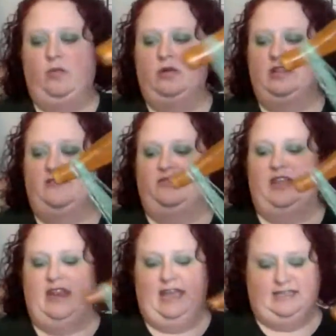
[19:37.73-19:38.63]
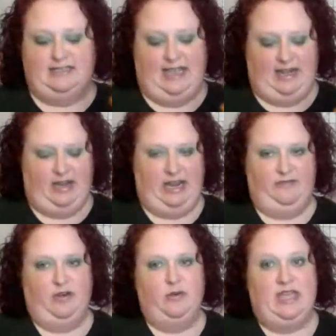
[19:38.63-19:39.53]
we'll leave the next Saturday
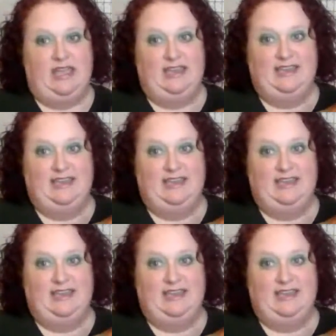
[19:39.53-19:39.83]
for a week.